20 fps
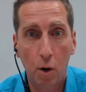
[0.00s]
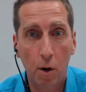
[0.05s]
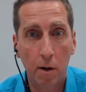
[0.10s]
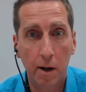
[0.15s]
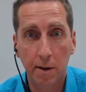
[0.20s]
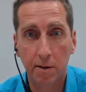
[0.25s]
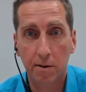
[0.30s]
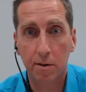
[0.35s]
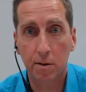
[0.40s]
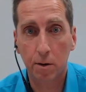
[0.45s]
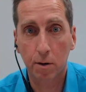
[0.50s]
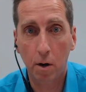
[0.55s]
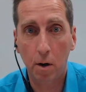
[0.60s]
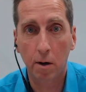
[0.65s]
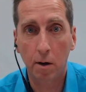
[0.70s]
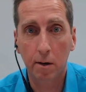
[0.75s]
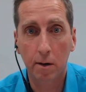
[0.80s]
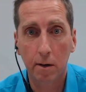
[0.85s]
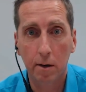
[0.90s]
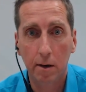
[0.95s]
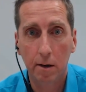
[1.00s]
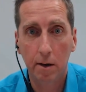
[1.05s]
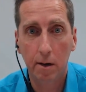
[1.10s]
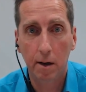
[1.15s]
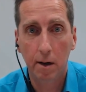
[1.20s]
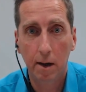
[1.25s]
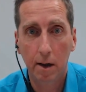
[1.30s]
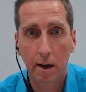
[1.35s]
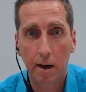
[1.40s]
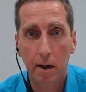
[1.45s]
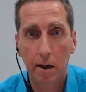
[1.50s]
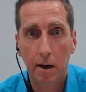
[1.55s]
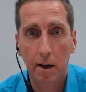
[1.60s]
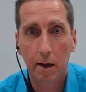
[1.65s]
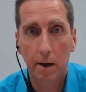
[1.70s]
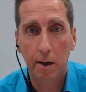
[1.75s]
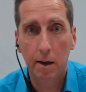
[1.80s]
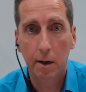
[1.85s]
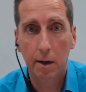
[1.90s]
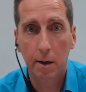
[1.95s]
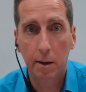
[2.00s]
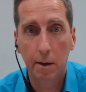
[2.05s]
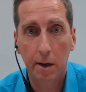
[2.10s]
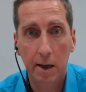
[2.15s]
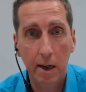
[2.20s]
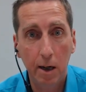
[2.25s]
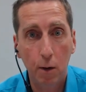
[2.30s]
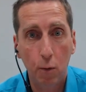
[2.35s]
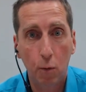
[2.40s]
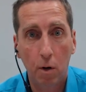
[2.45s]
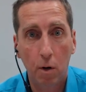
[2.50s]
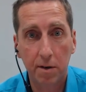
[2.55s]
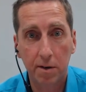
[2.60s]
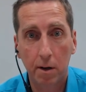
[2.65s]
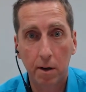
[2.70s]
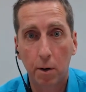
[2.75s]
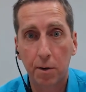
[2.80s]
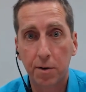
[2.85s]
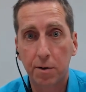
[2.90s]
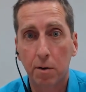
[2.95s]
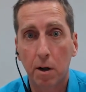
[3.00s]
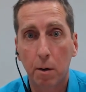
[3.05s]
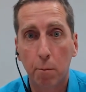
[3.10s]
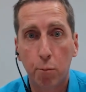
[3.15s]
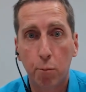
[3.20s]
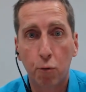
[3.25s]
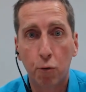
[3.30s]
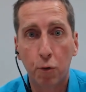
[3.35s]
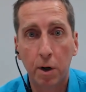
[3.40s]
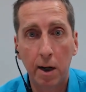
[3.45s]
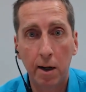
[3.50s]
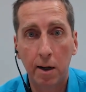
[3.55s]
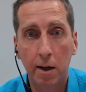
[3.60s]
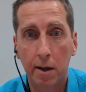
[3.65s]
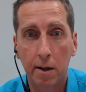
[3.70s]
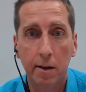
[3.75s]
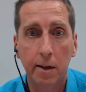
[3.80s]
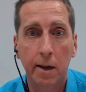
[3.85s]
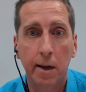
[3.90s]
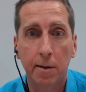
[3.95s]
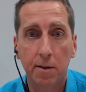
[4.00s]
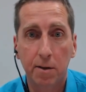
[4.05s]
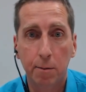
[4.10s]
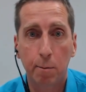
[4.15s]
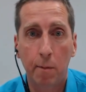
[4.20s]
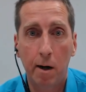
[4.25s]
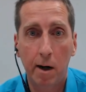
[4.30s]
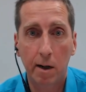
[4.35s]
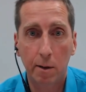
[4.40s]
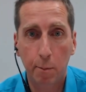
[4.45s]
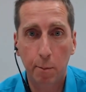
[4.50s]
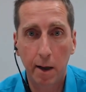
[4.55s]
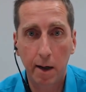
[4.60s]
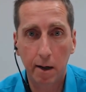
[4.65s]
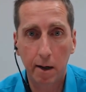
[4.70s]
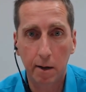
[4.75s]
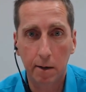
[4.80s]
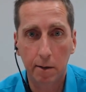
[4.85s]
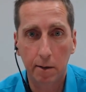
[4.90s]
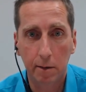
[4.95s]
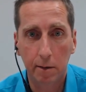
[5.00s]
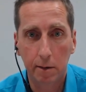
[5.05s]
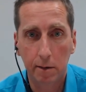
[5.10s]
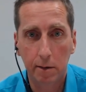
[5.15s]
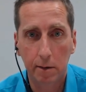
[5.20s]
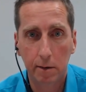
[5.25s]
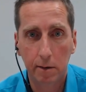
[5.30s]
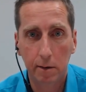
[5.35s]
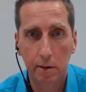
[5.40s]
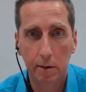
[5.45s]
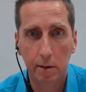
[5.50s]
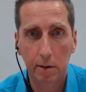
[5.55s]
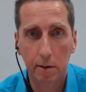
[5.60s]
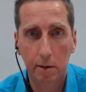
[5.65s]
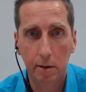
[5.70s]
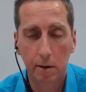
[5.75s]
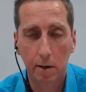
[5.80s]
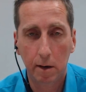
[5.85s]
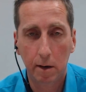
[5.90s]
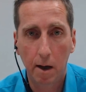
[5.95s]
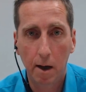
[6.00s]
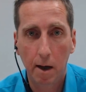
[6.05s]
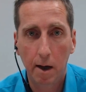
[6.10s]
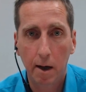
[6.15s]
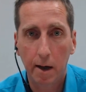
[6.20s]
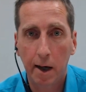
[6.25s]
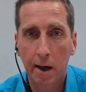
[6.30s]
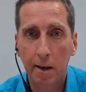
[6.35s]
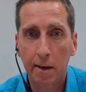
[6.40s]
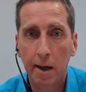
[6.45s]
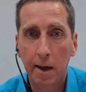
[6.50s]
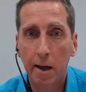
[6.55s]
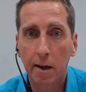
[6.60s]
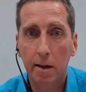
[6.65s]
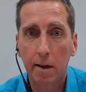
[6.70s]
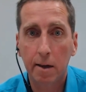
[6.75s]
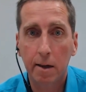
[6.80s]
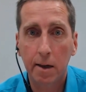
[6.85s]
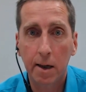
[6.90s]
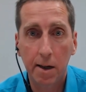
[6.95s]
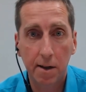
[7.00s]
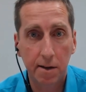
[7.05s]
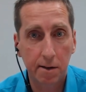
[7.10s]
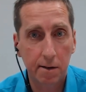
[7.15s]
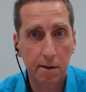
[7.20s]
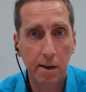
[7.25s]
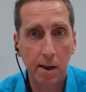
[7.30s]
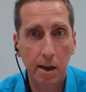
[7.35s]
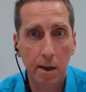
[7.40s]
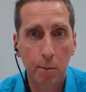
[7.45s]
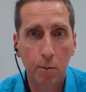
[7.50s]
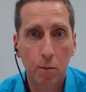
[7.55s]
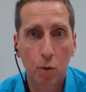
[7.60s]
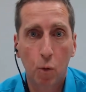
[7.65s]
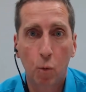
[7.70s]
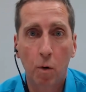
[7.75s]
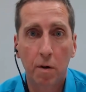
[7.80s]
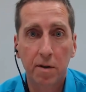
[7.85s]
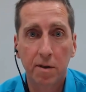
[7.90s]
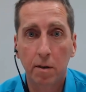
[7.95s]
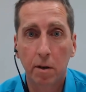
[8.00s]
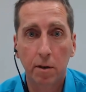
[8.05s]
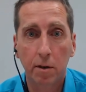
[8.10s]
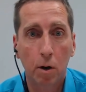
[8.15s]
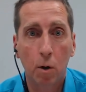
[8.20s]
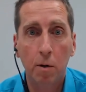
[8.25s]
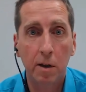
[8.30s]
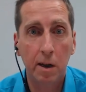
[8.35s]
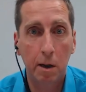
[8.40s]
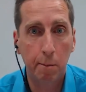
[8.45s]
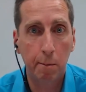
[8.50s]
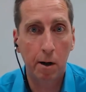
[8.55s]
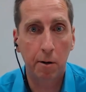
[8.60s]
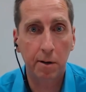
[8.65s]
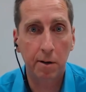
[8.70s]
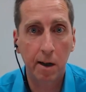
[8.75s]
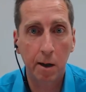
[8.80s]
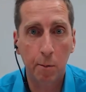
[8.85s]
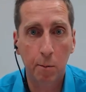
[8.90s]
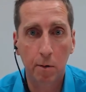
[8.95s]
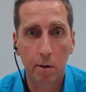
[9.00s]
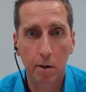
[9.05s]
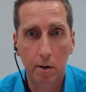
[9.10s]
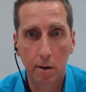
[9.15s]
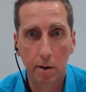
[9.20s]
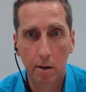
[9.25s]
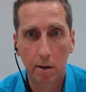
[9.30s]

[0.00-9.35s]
tall and strong, he was also a brilliant and smart player. And then his team was not only about him.